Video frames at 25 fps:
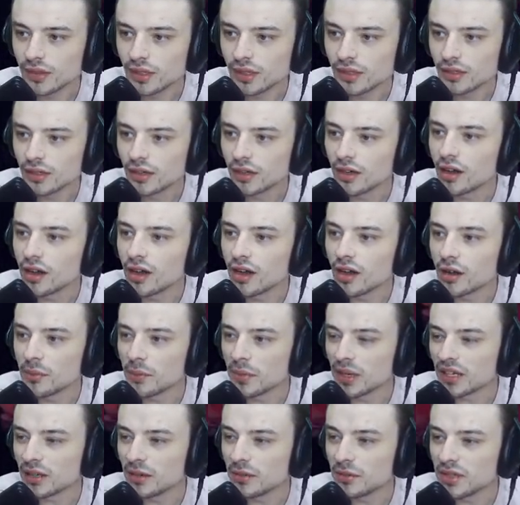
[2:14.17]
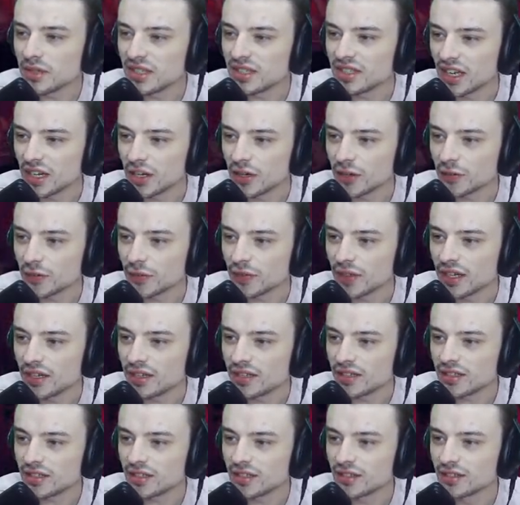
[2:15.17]
Oh, am I going to be
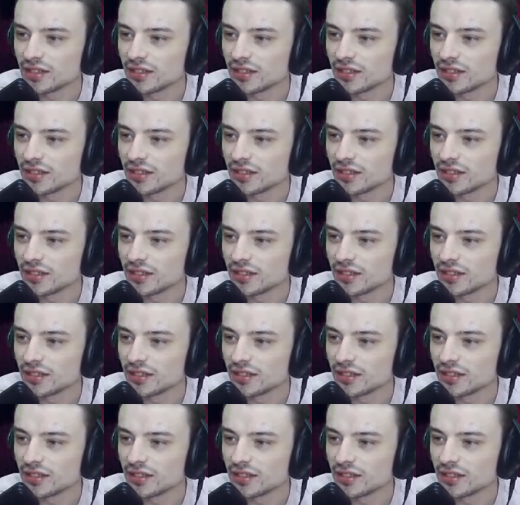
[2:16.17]
sacrificed?